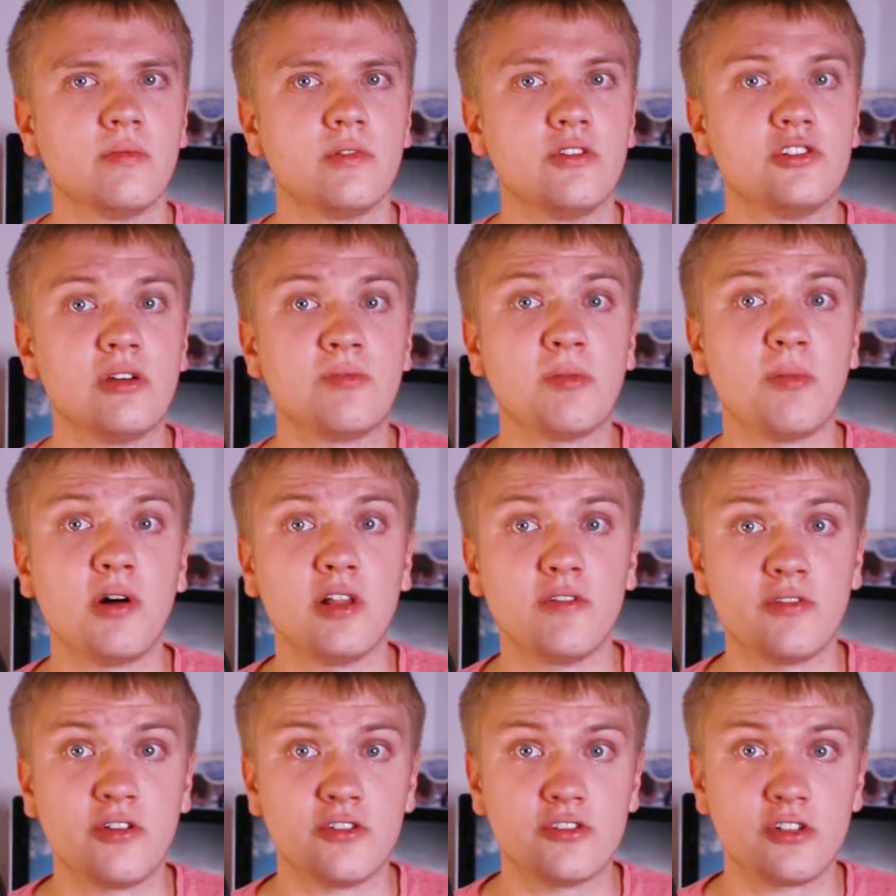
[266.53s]
you ship them all of
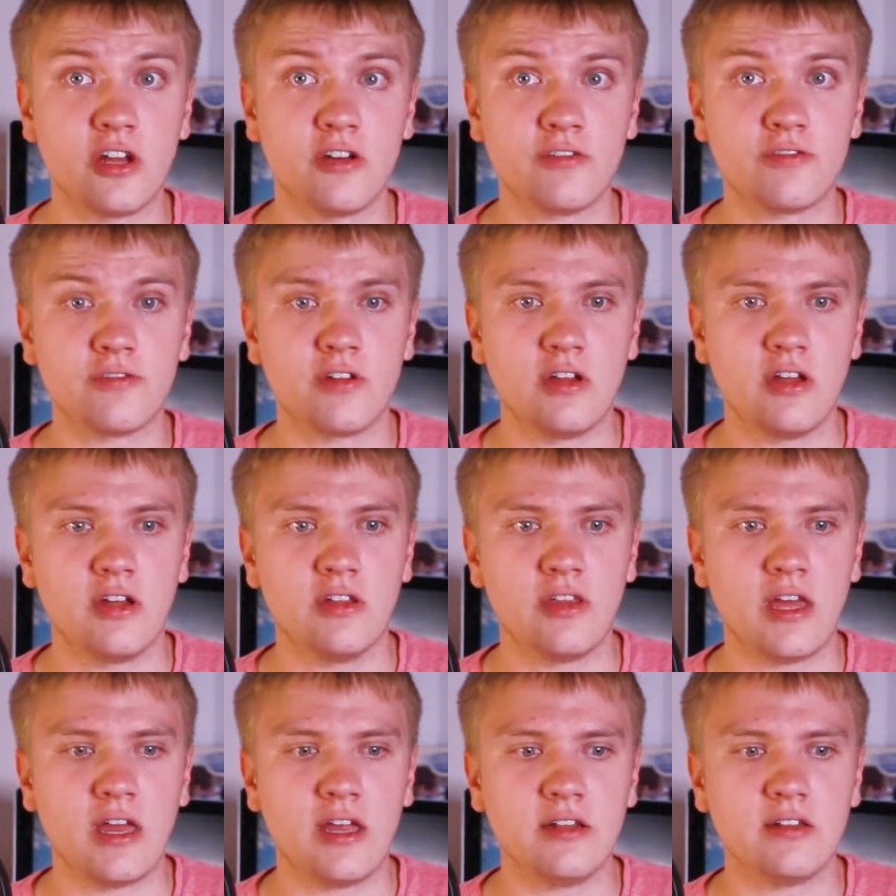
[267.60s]
your stuff,
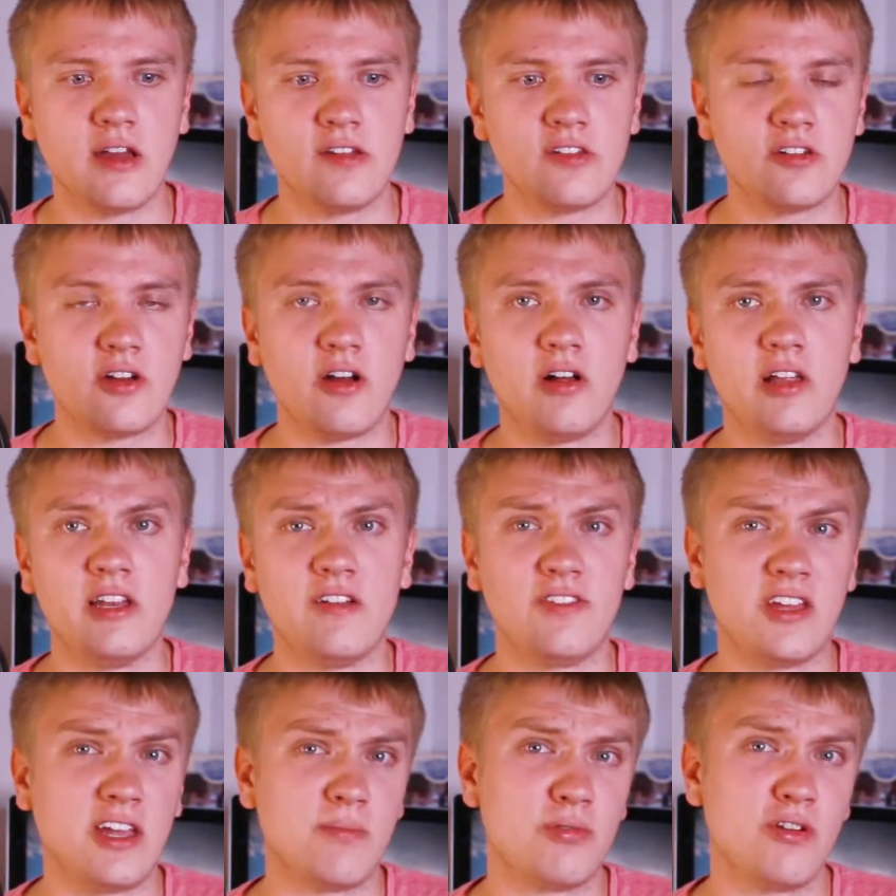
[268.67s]
they test it all, and if
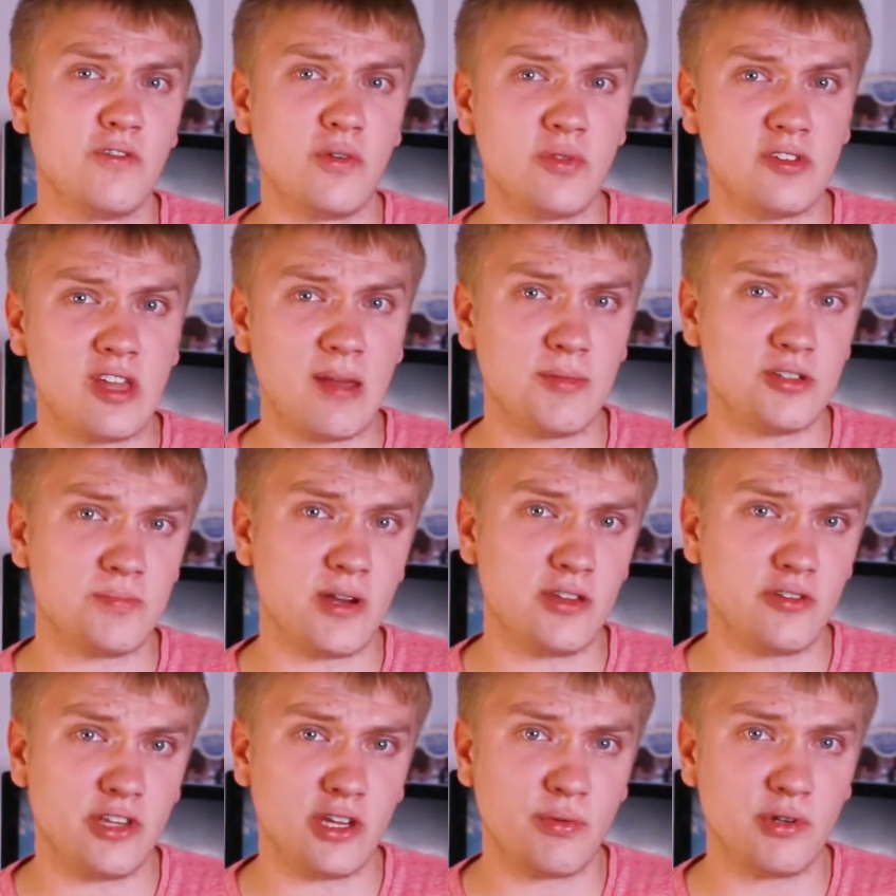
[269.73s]
they can prove it was damaged by the
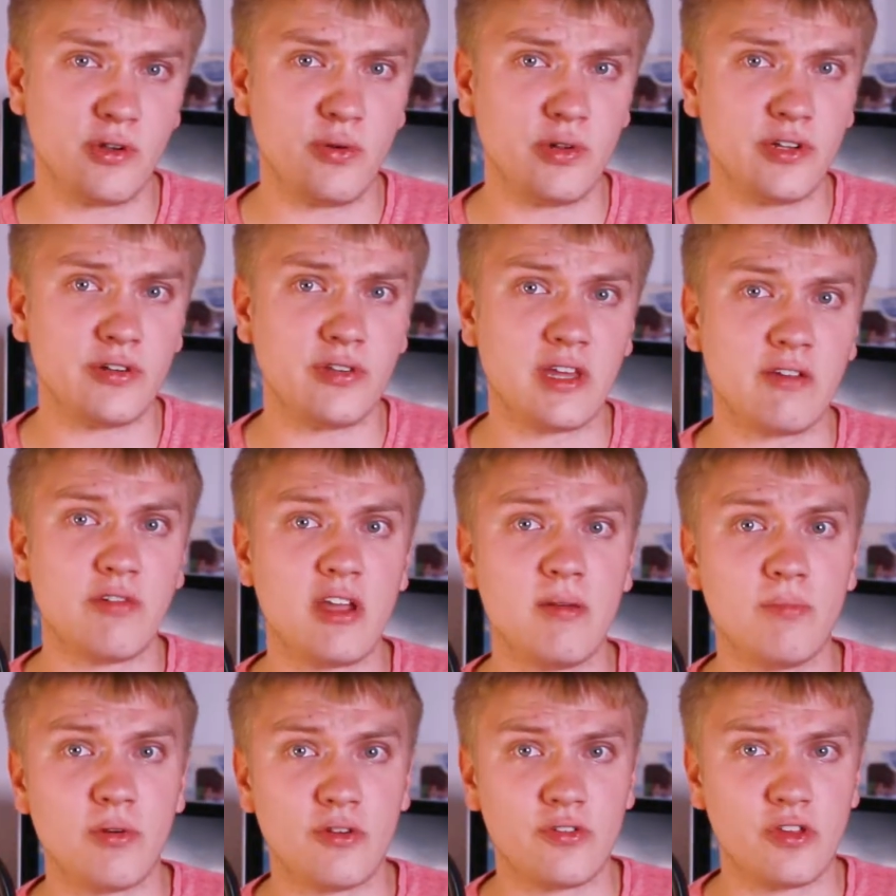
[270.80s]
liquid cooler, they
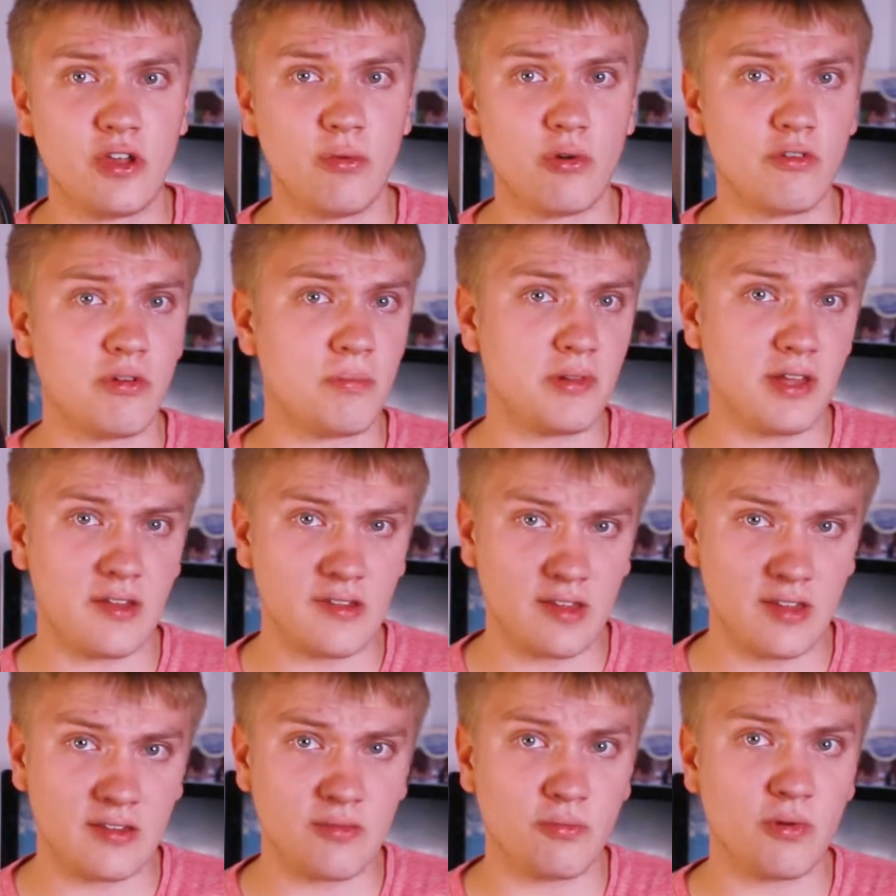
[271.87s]
reimburse you or replace
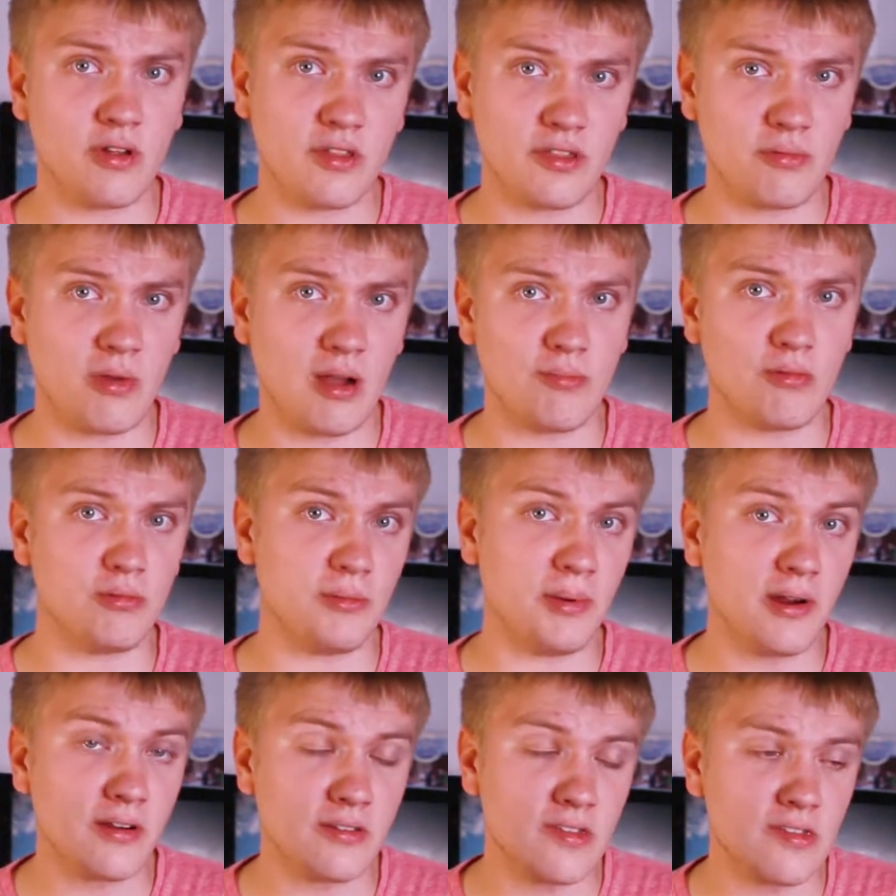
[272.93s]
it with comparable
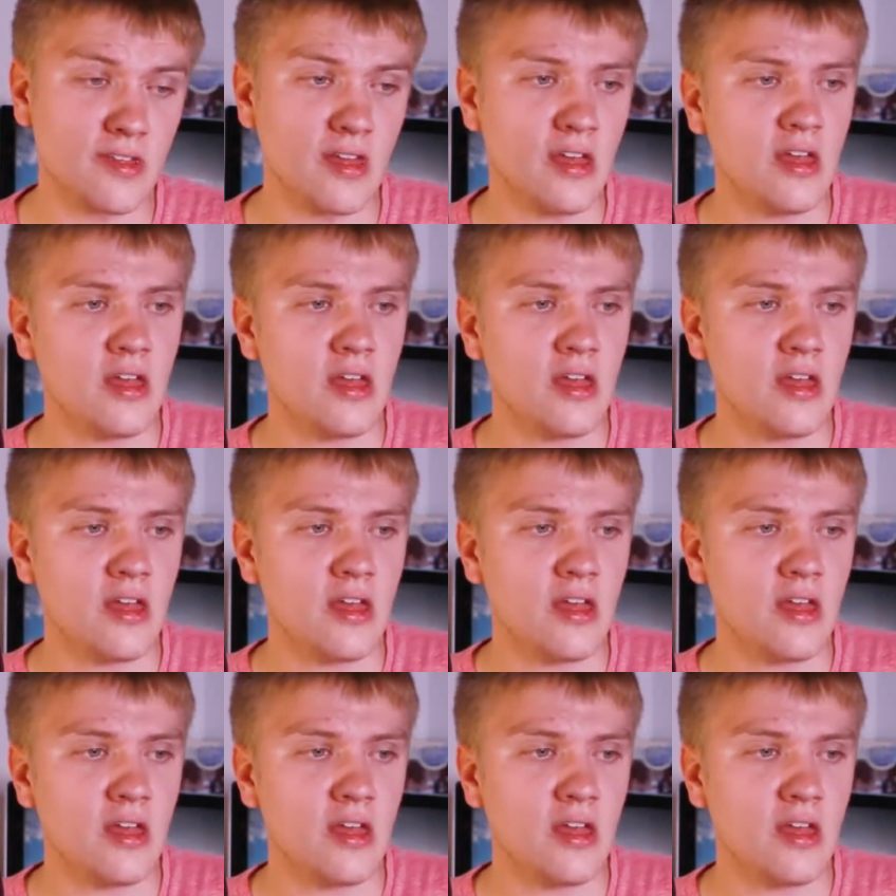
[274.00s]
parts.